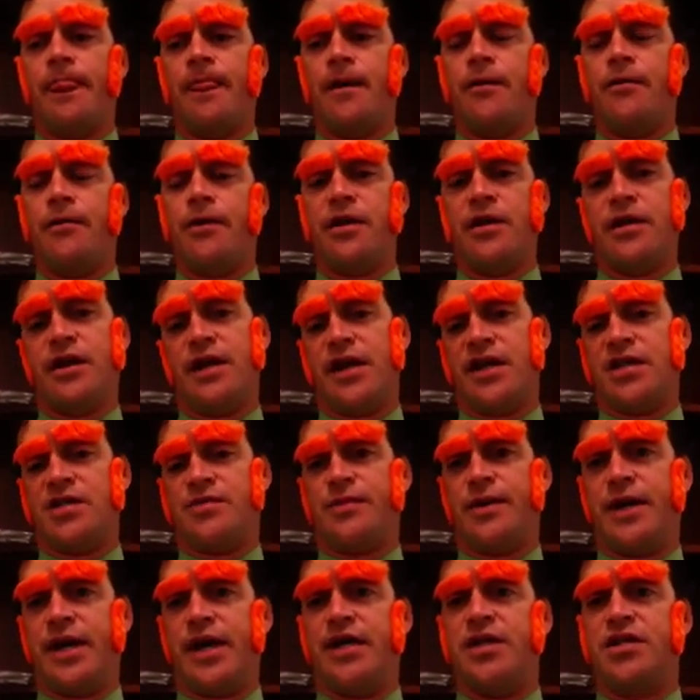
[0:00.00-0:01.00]
On to the
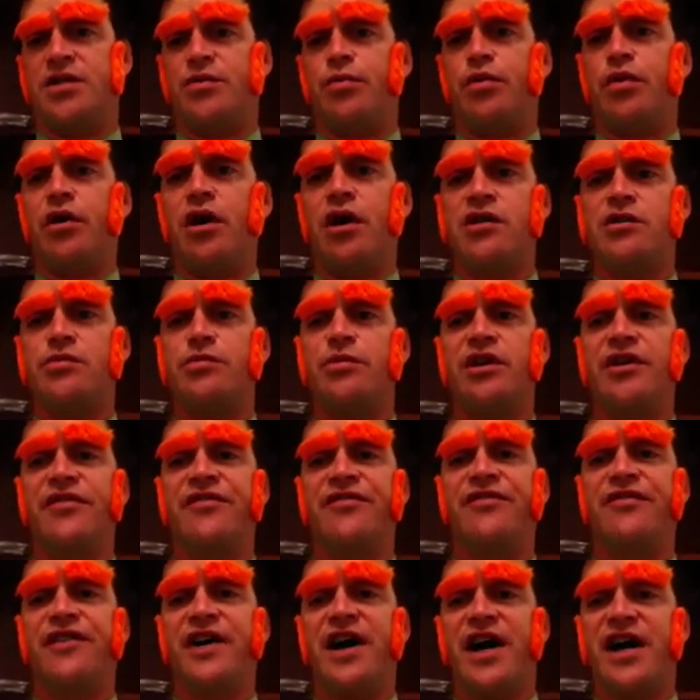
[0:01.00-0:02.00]
next page. Approximately
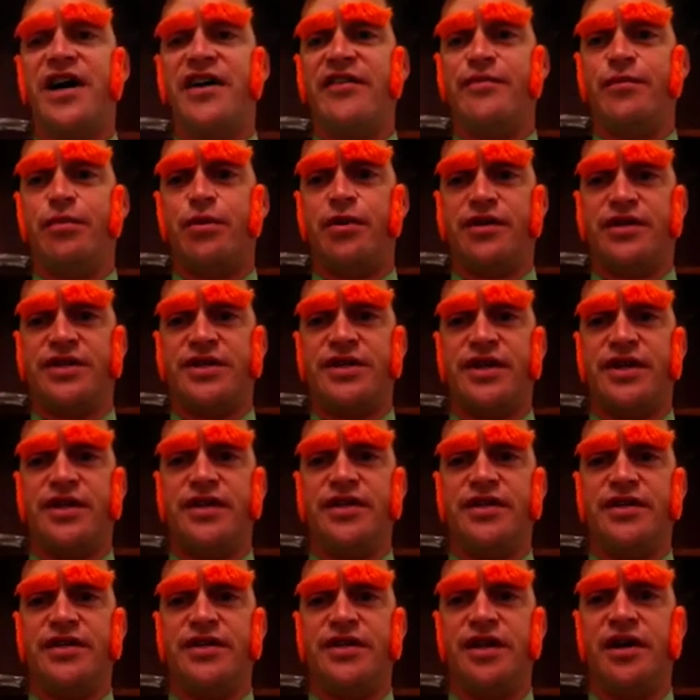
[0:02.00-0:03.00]

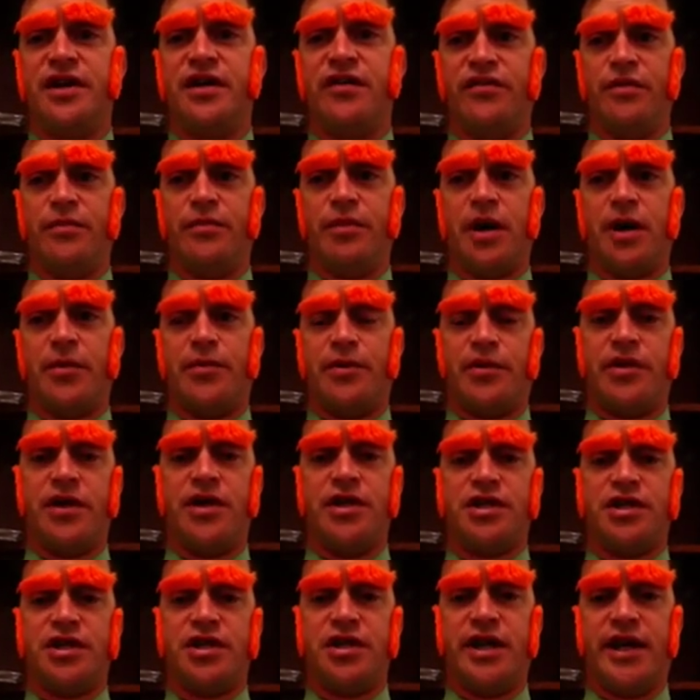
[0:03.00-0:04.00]
5% of the
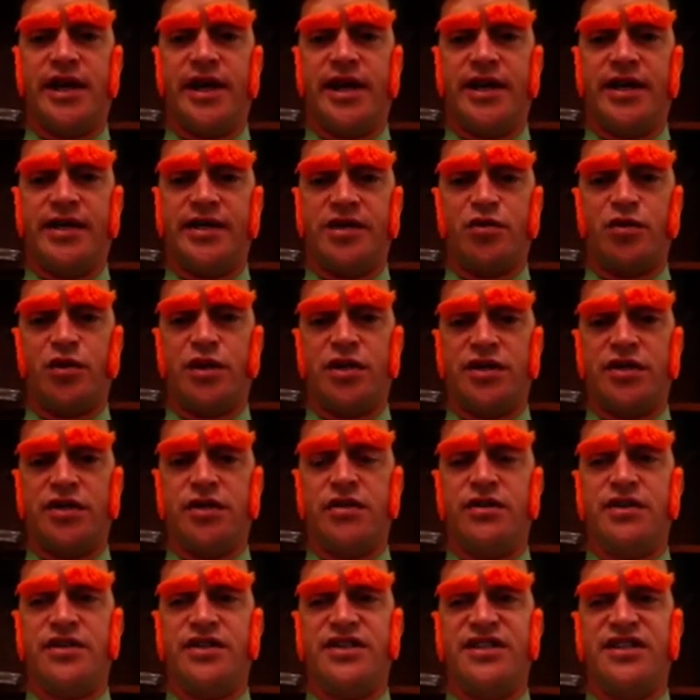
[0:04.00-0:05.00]
population has what is
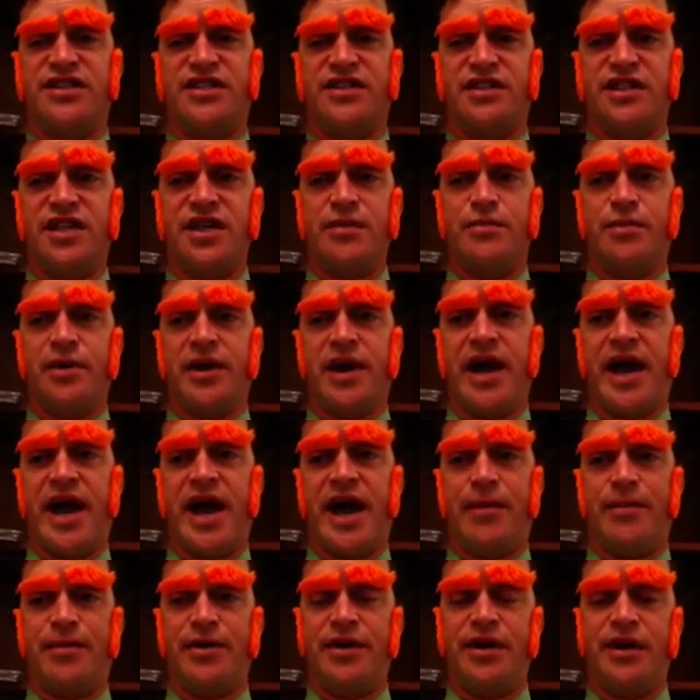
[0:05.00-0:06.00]
known as sleep
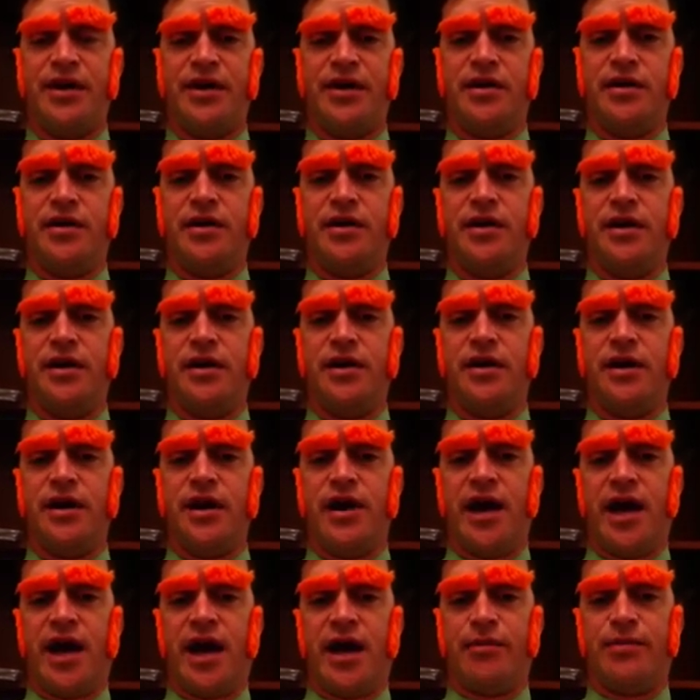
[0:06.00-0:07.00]
apnea.
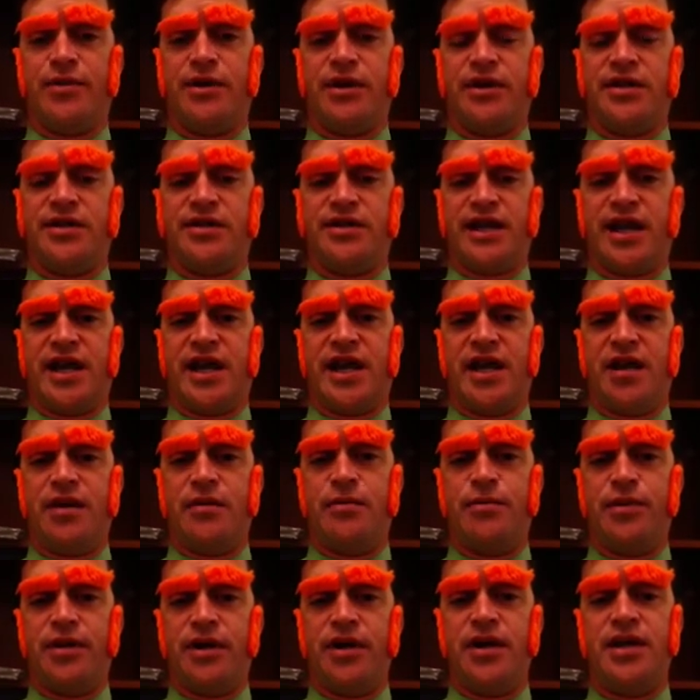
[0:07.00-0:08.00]
Apnea is
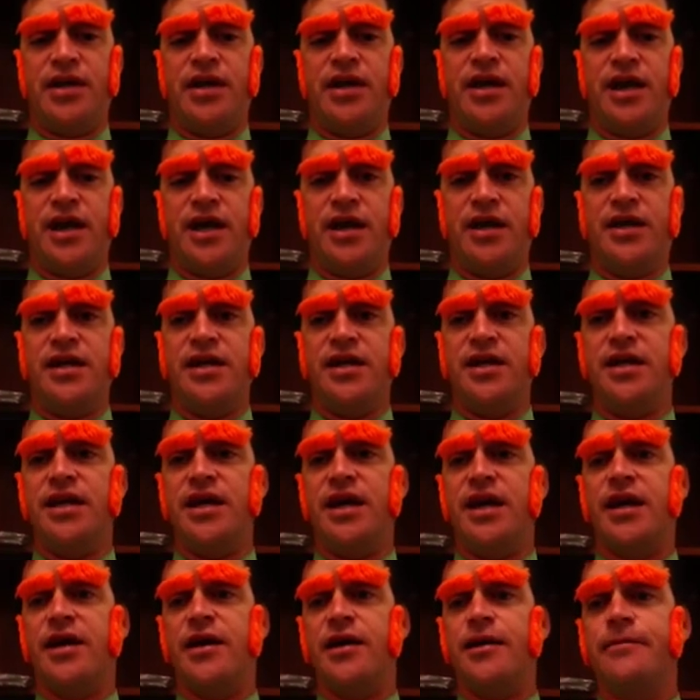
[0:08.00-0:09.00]

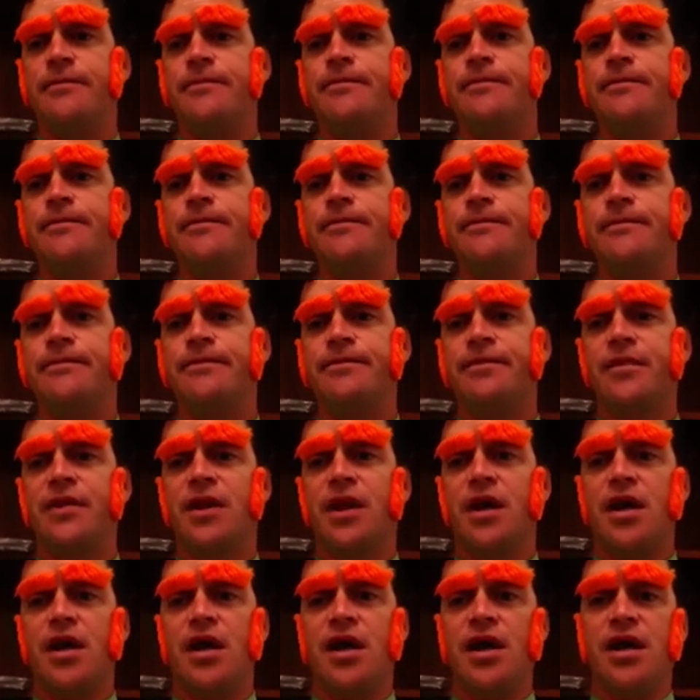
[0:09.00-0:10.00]
APNEA.
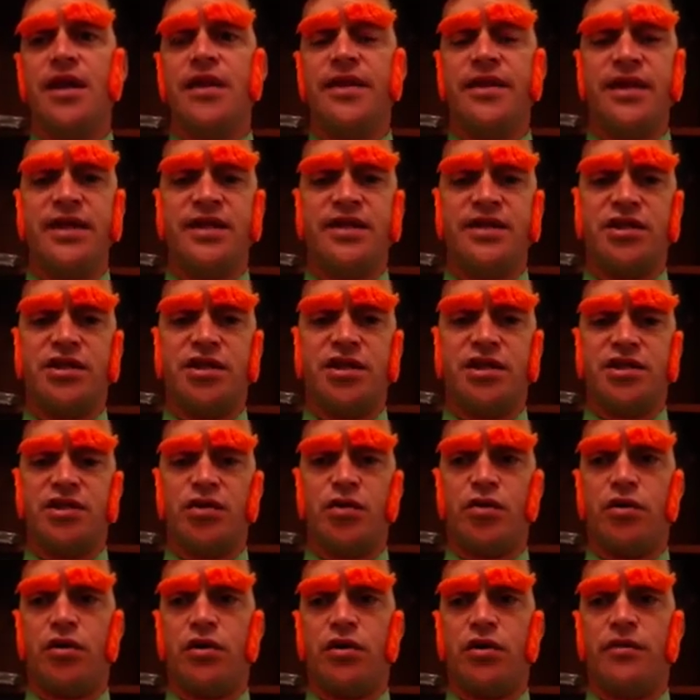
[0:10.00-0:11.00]
This
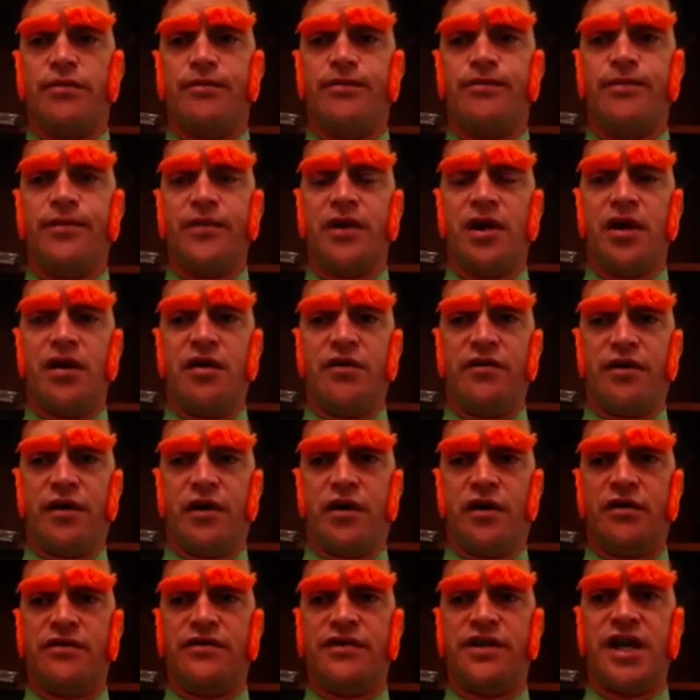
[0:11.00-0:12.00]
disorder
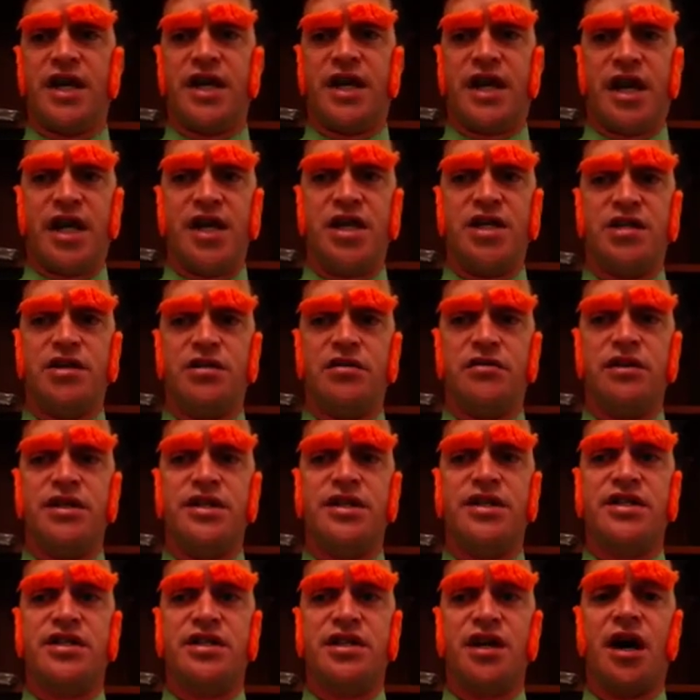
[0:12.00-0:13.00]
involves occasionally
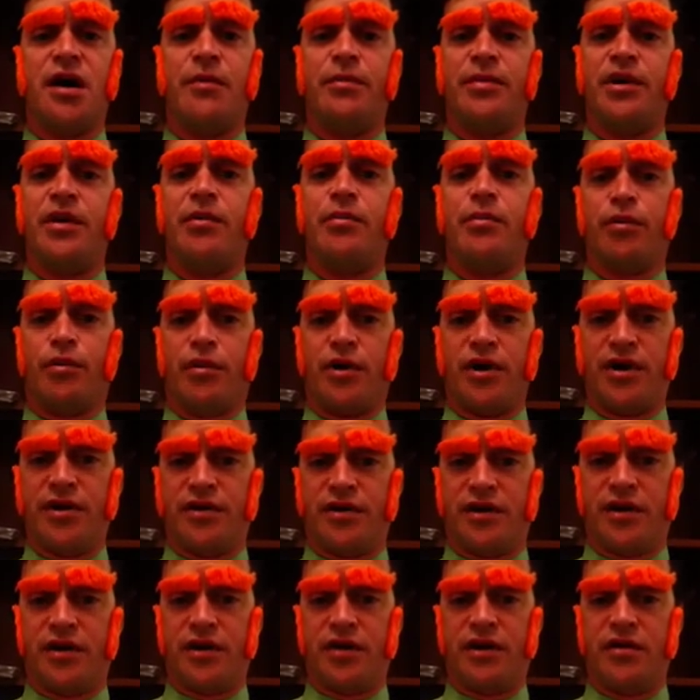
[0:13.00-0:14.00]
stopping
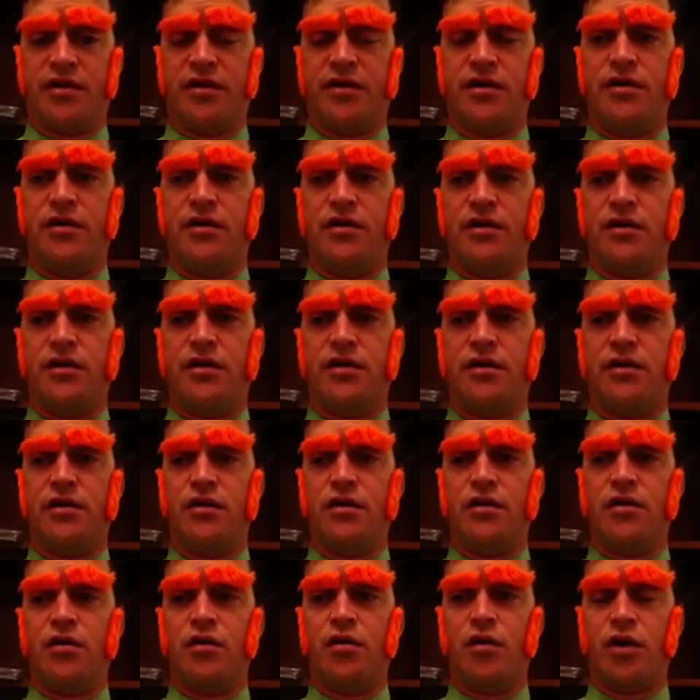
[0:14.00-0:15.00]
breathing
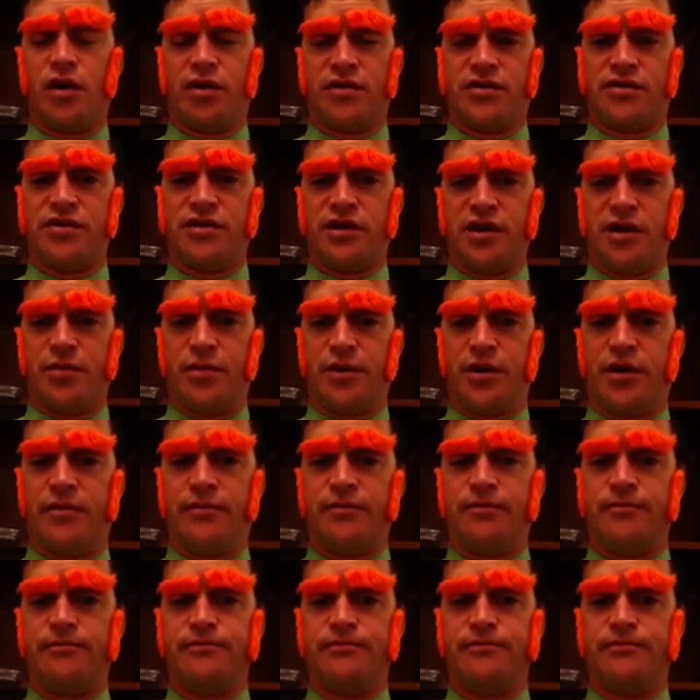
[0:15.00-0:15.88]
while sleeping.